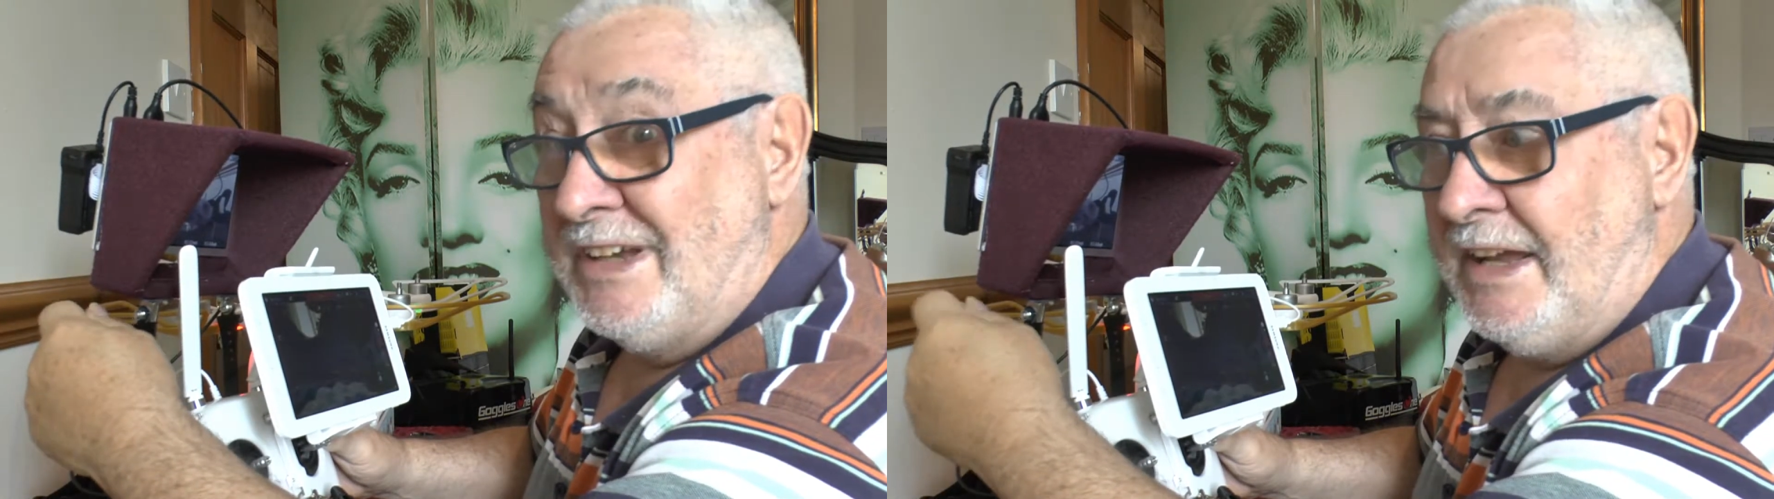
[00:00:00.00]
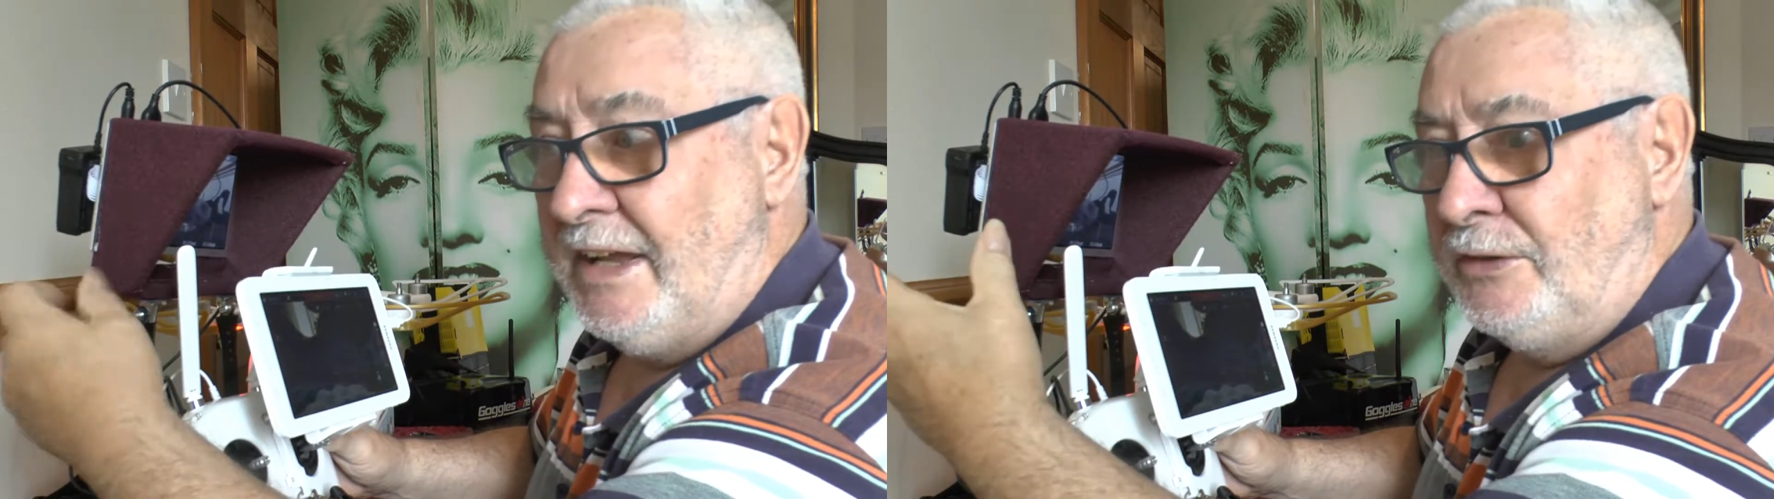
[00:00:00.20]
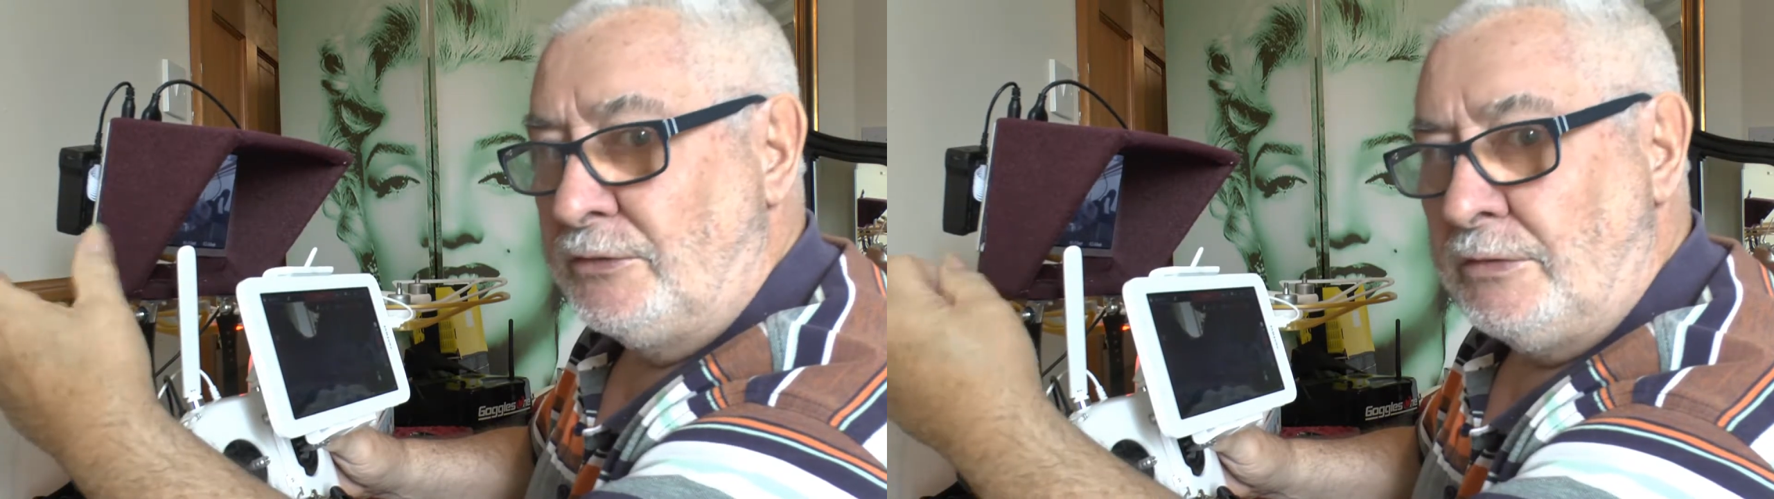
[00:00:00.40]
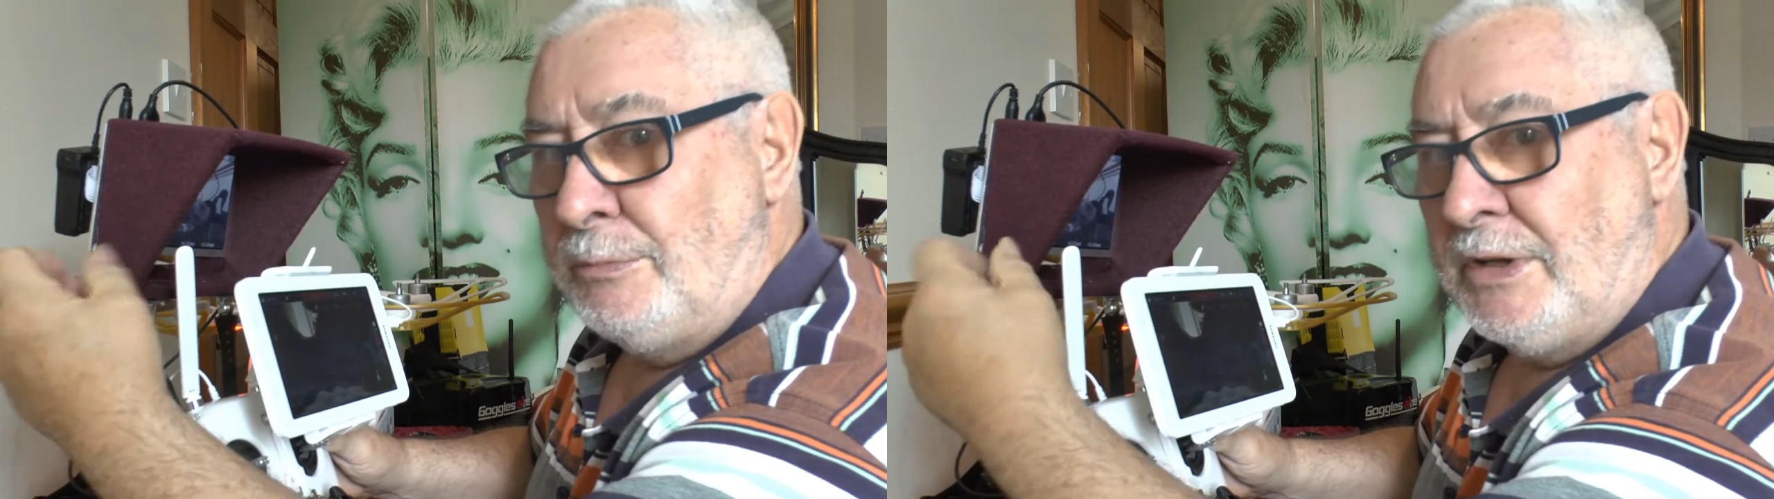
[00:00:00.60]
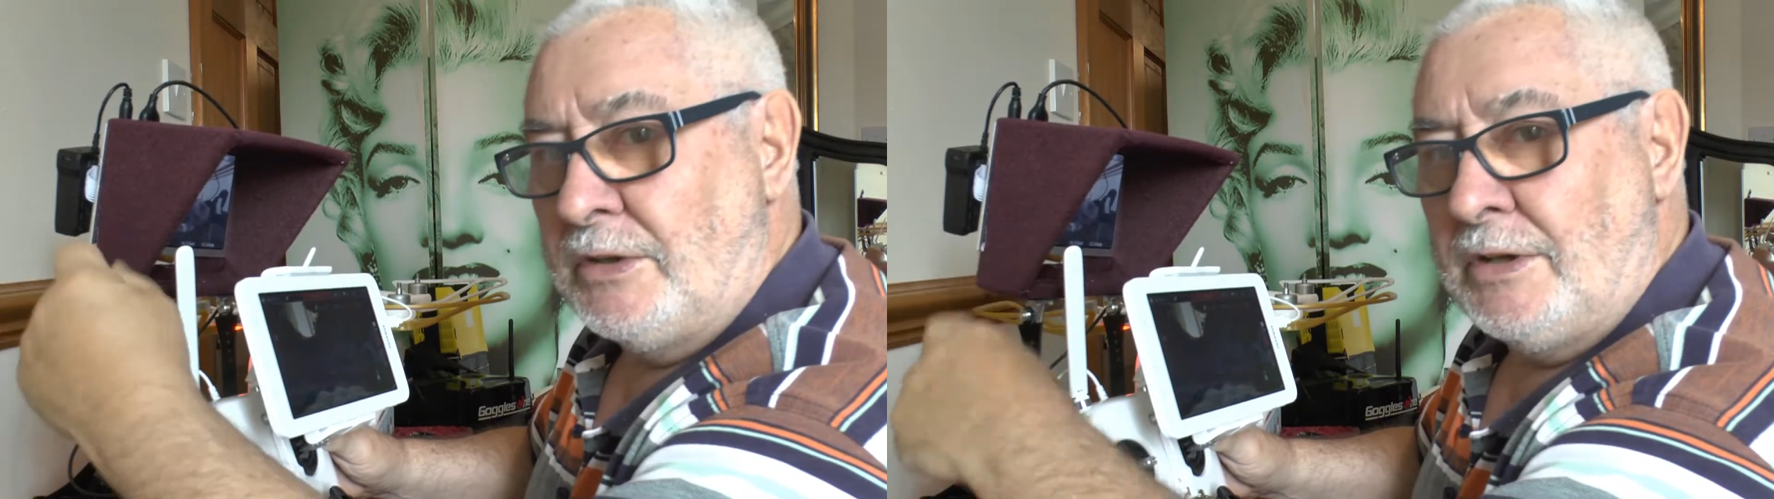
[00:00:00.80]
hands are a
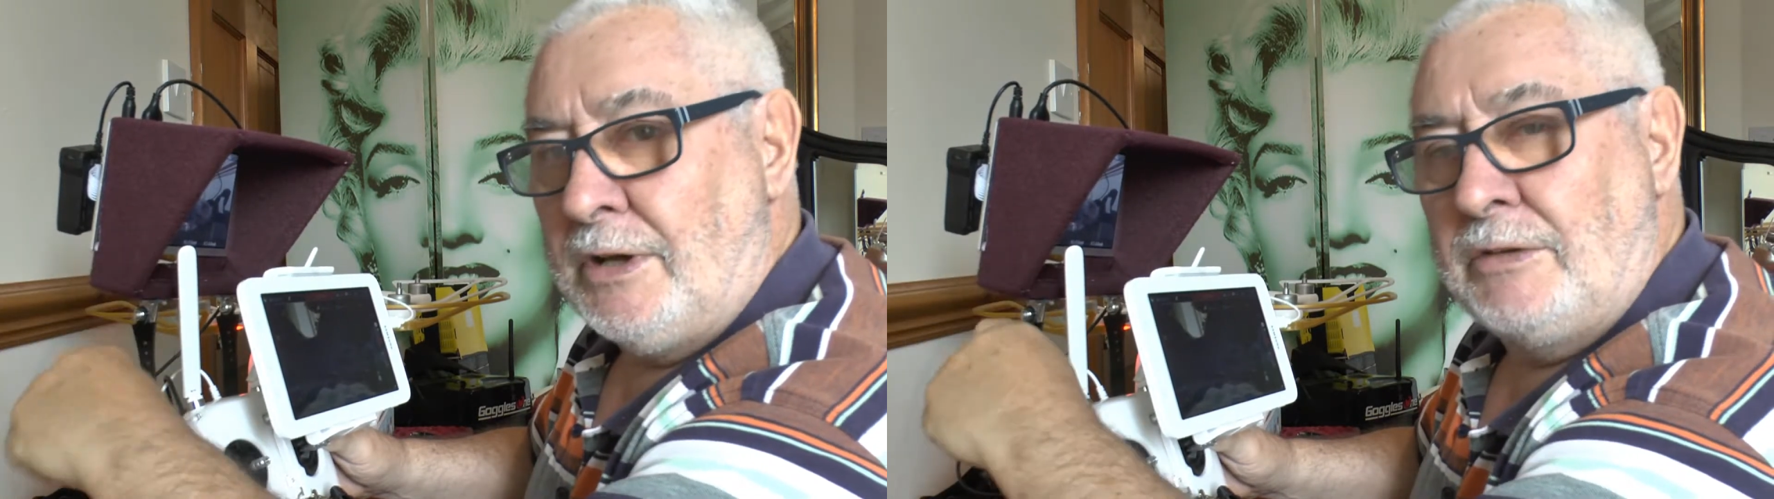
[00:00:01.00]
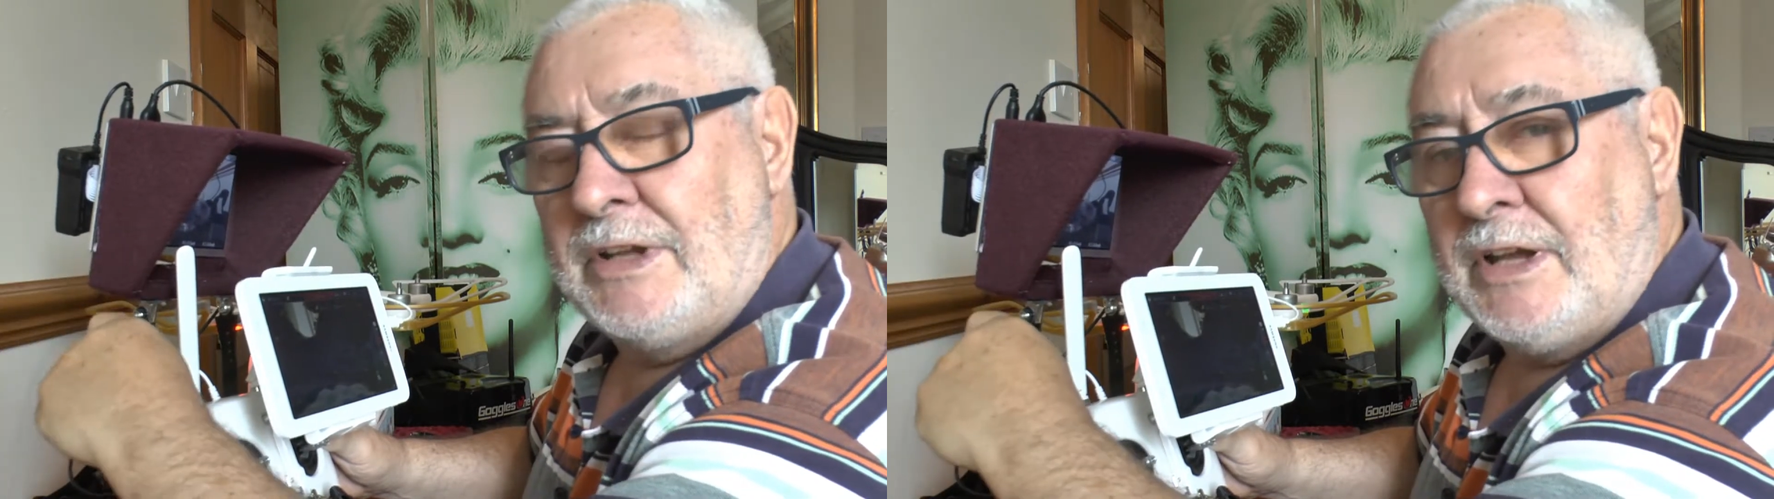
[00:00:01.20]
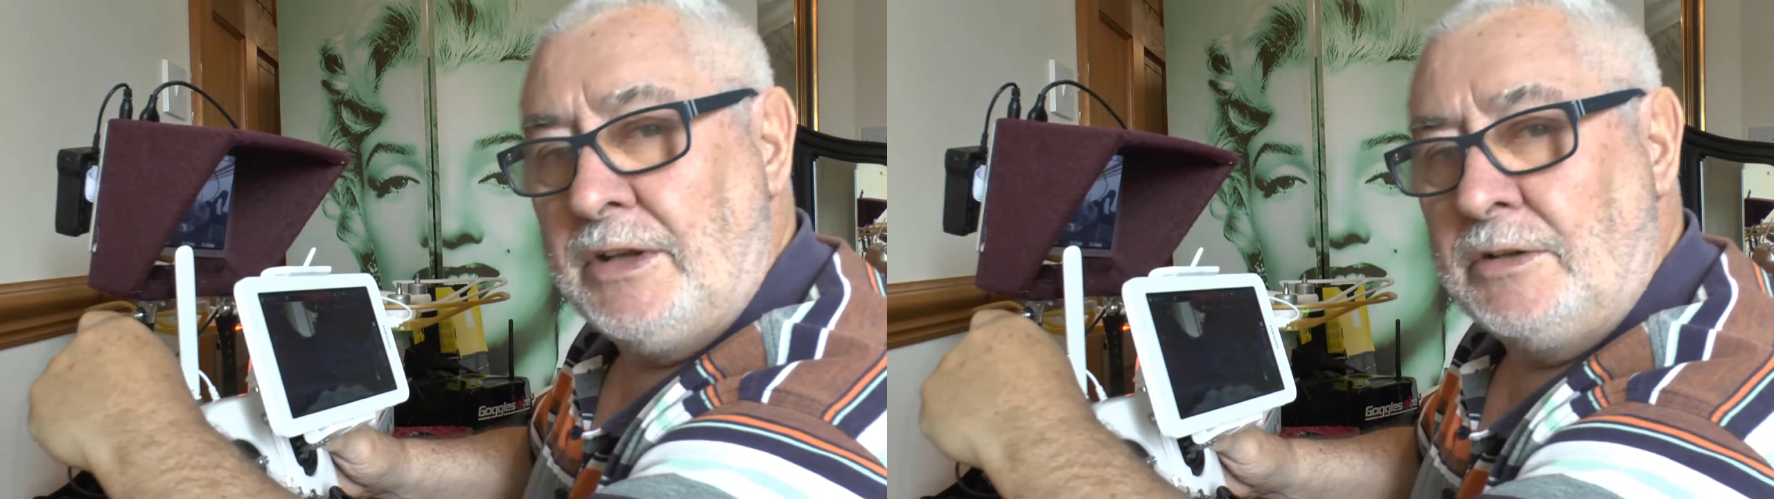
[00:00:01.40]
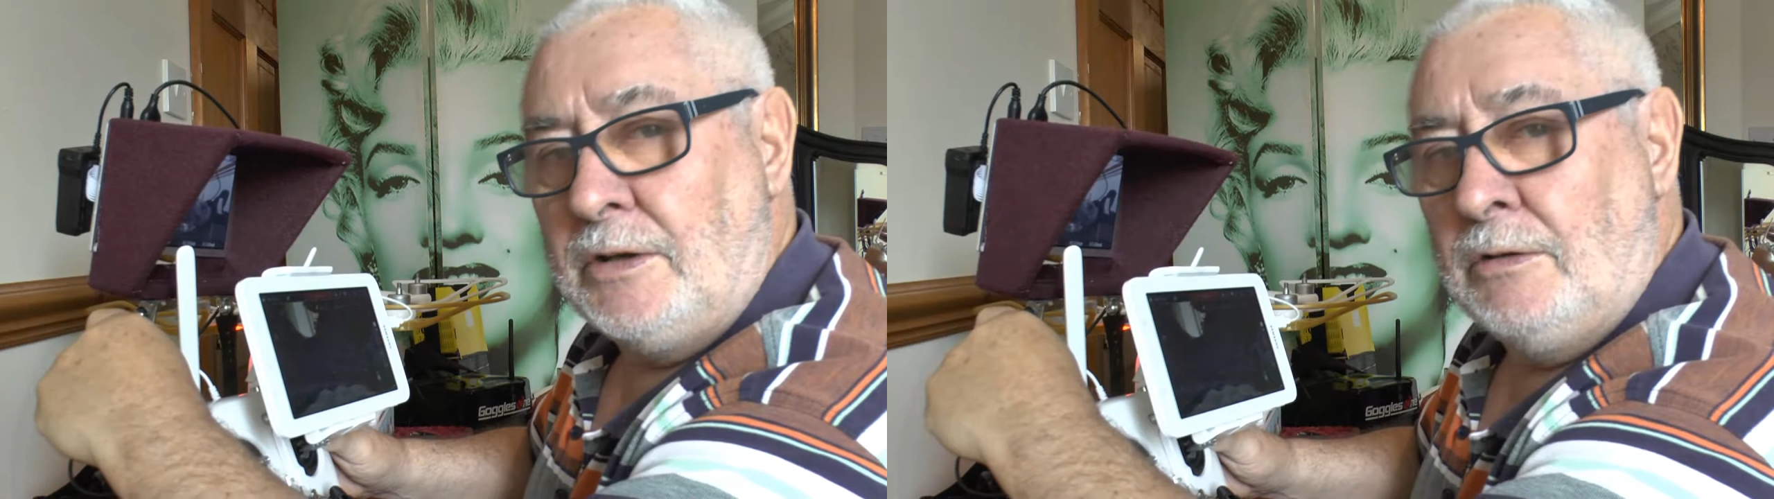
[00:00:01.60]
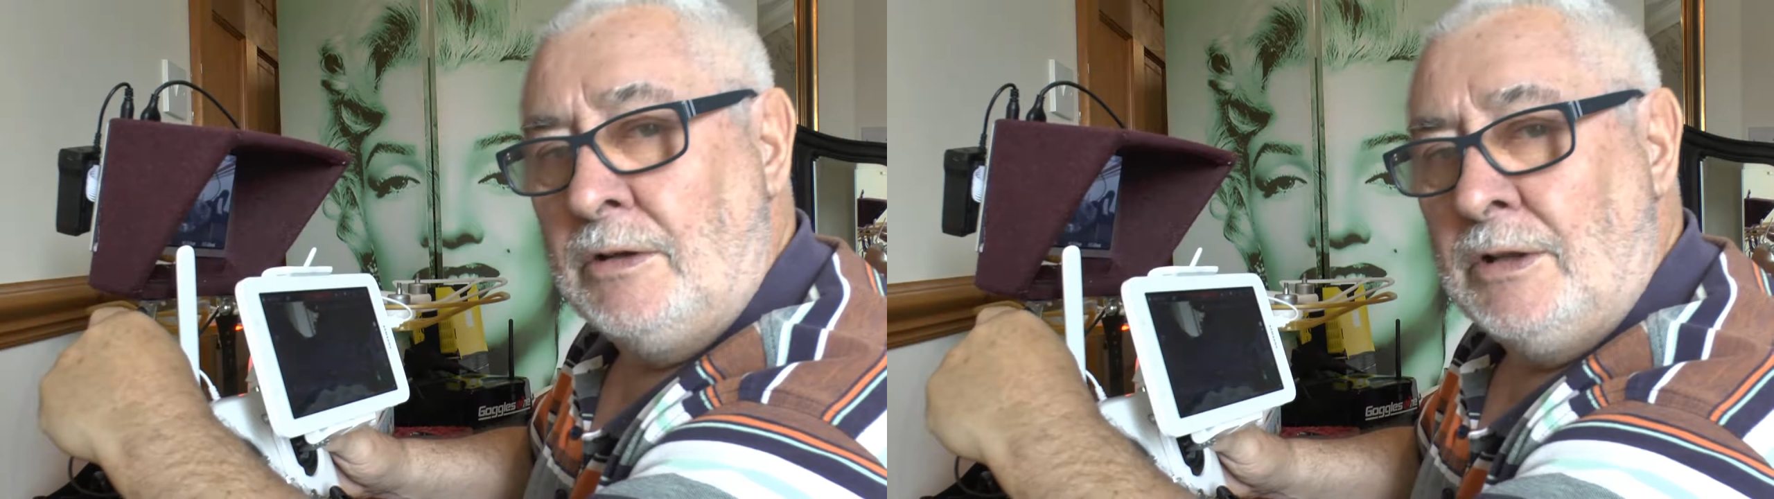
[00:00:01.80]
bit okay, you know,